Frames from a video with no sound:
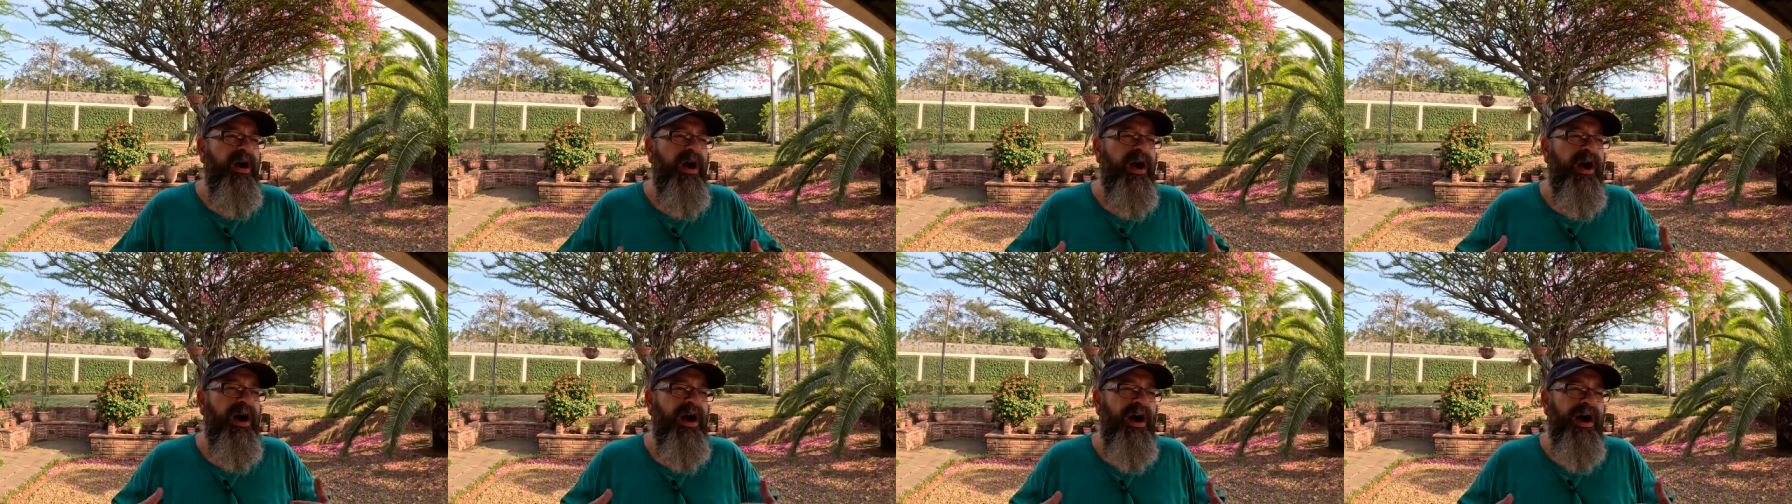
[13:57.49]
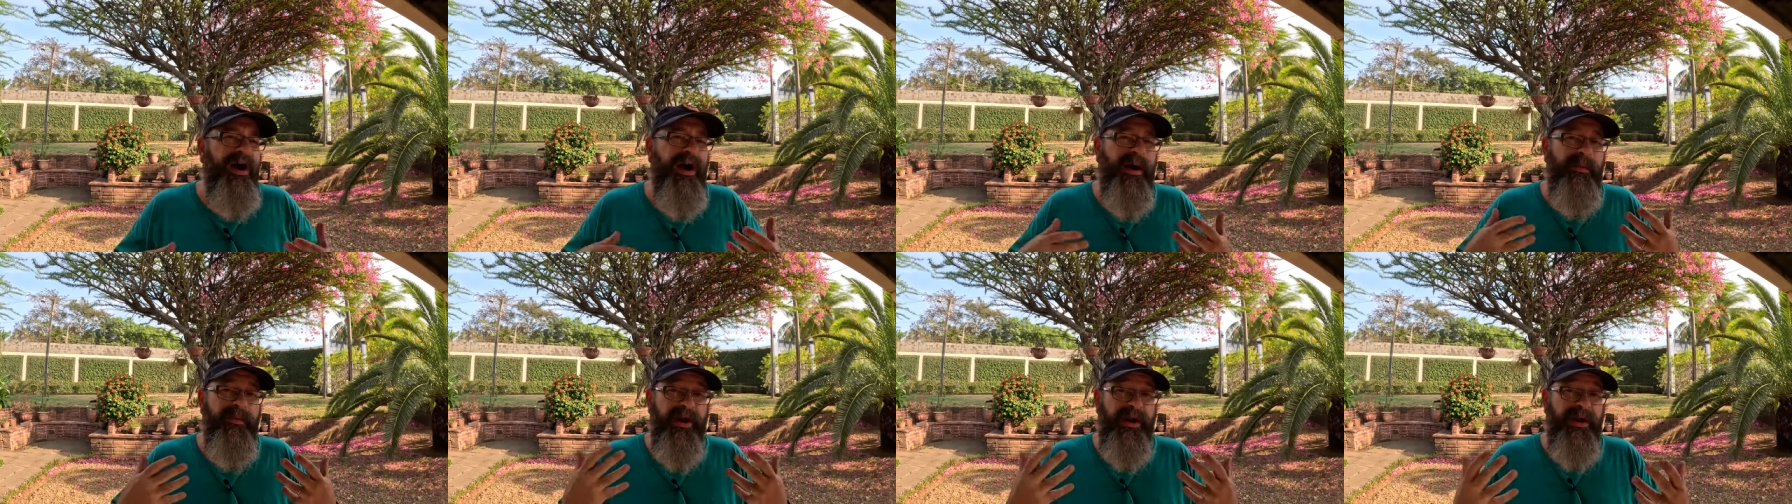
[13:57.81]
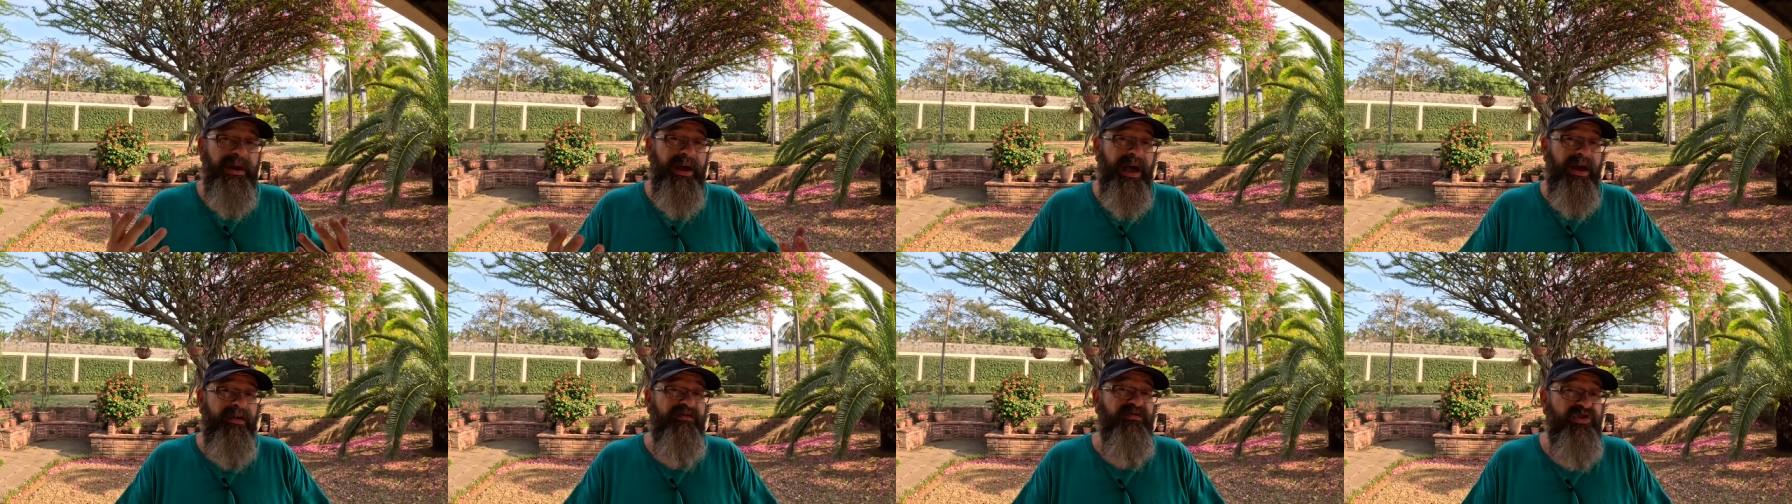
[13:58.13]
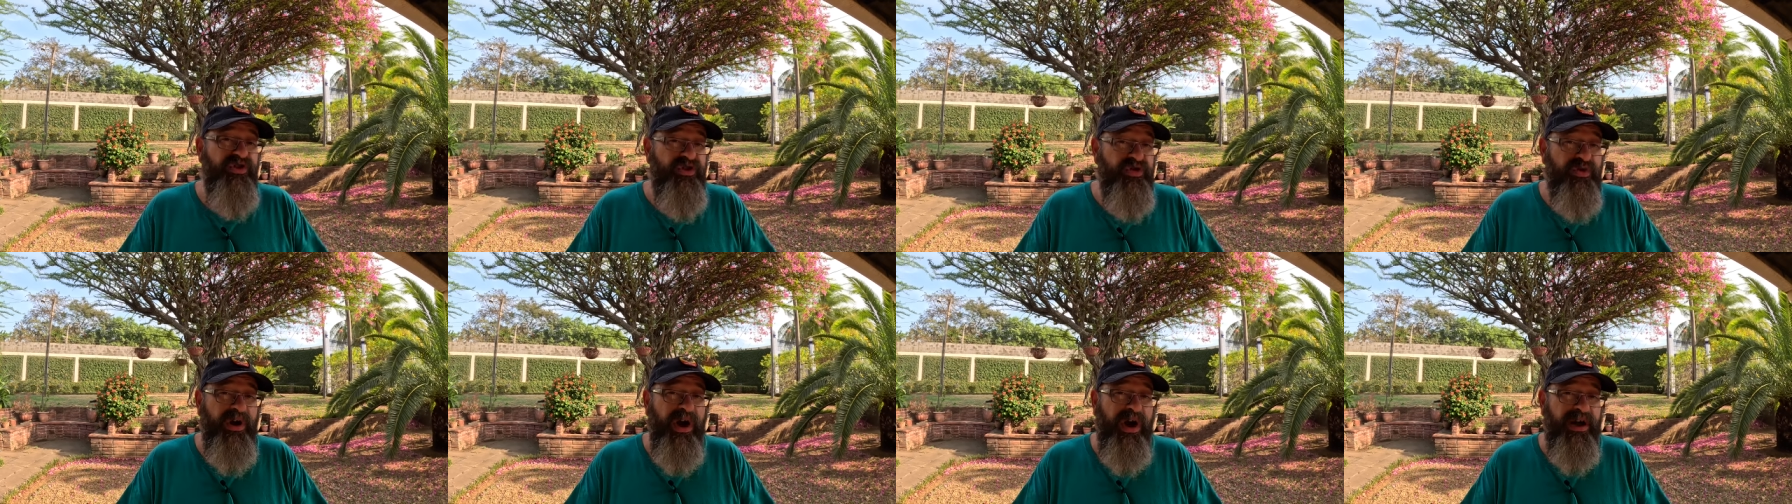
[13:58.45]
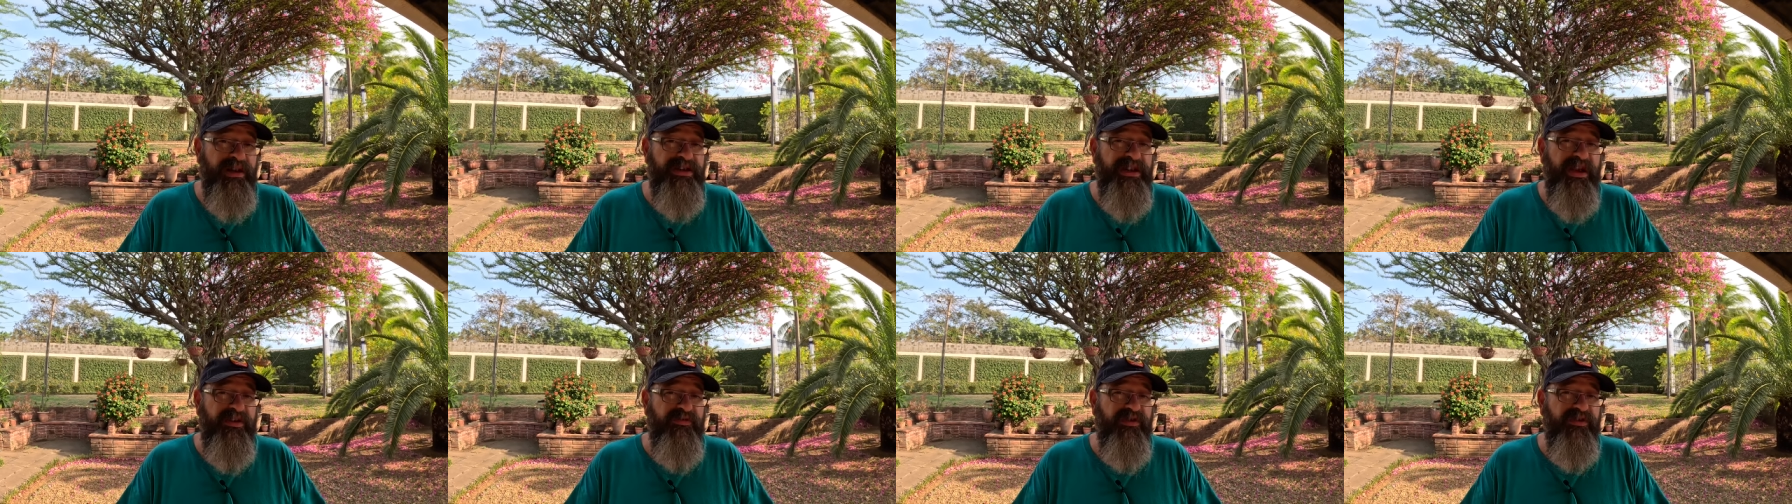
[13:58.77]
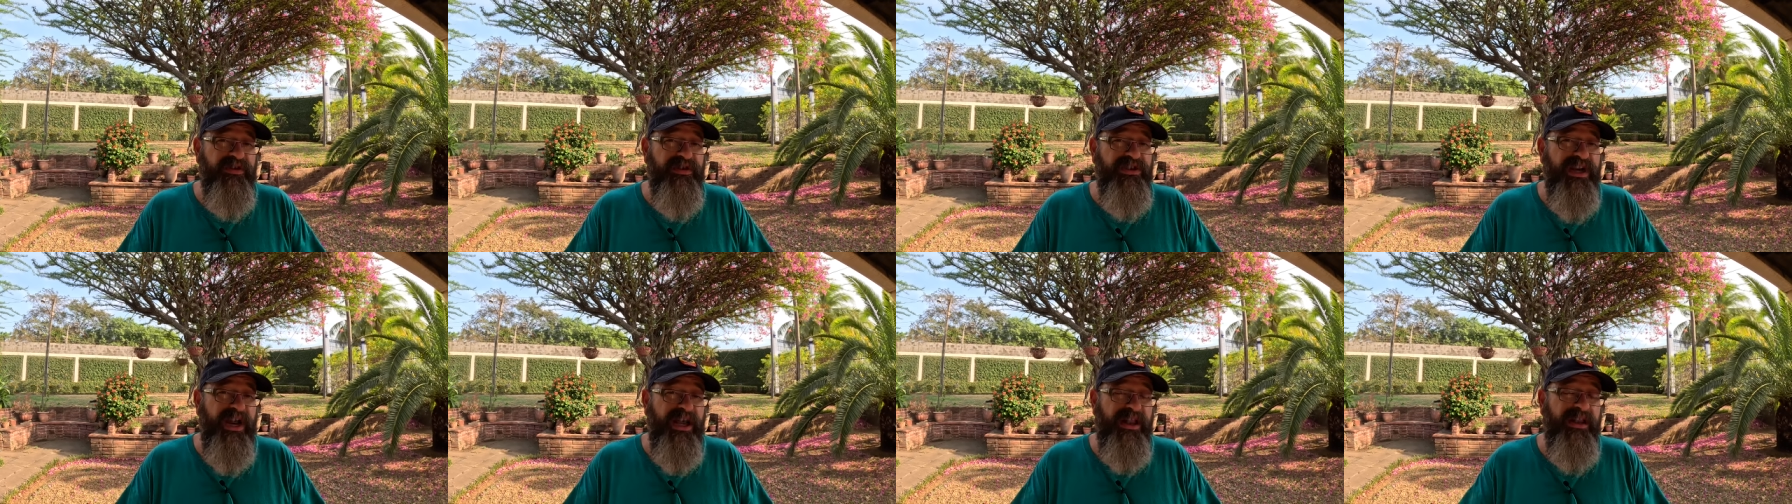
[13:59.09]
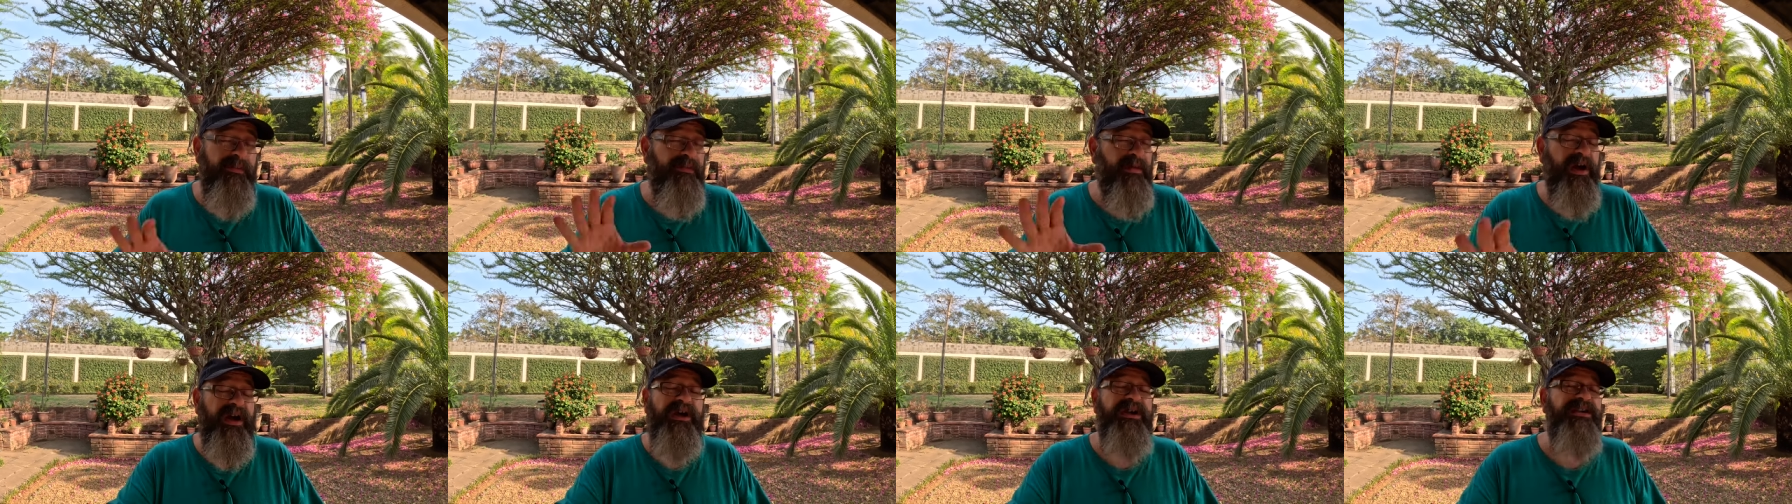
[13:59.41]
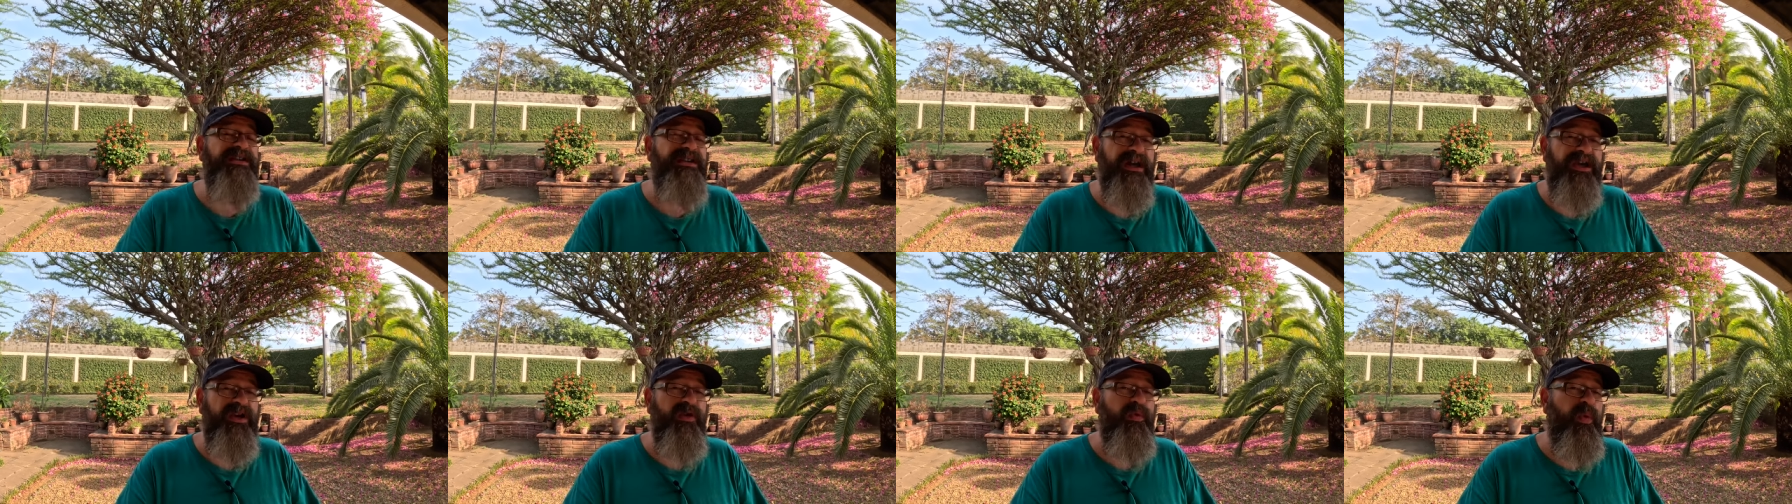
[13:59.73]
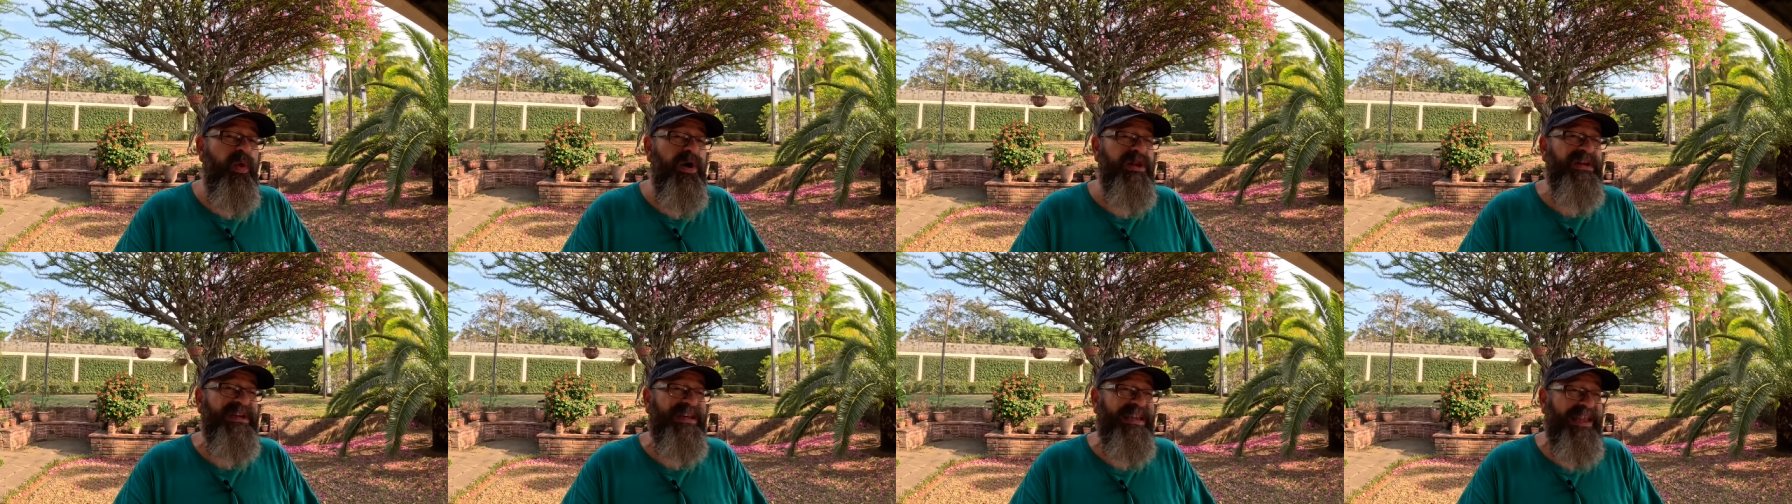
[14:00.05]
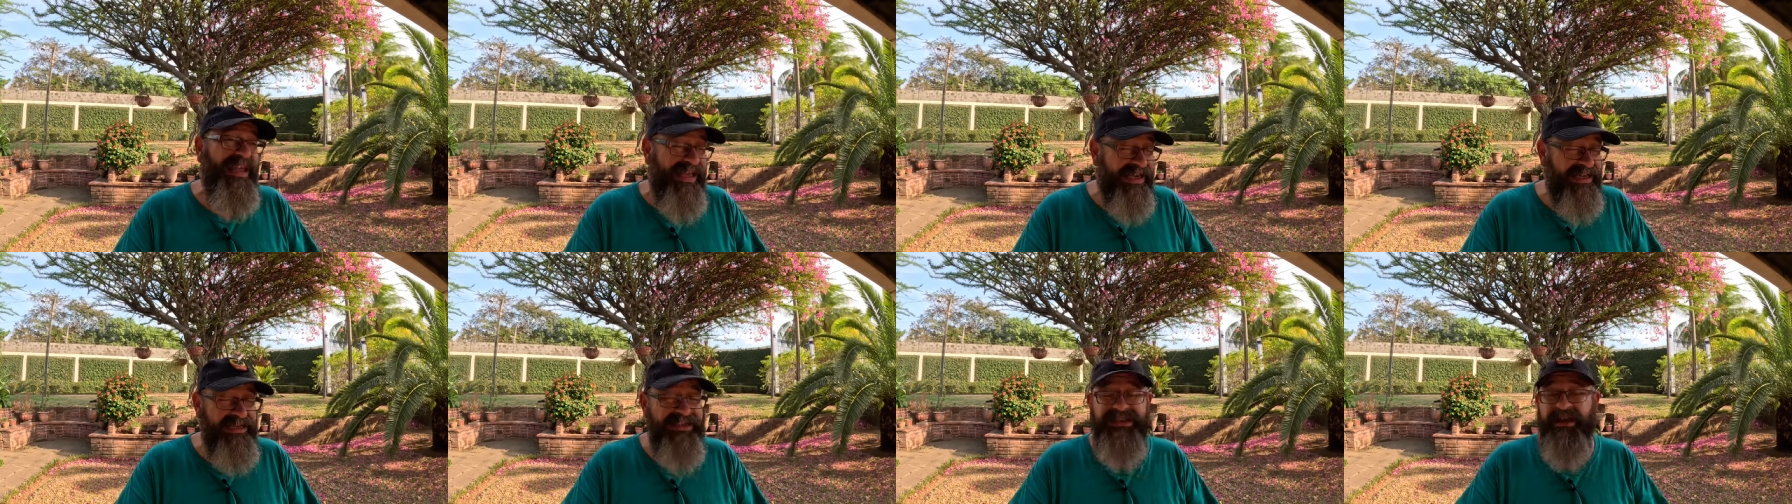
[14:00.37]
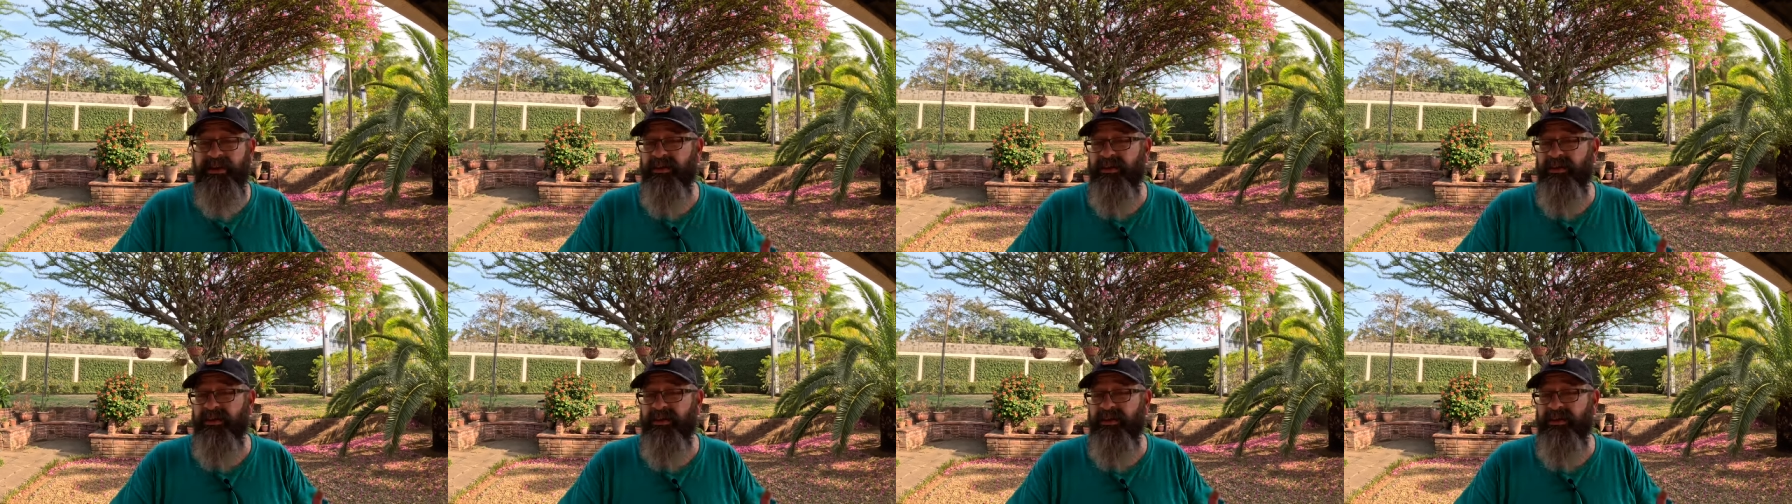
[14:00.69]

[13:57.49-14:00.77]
Uh, I'm going to have new content for the channel. I'm not going to tell you what it is.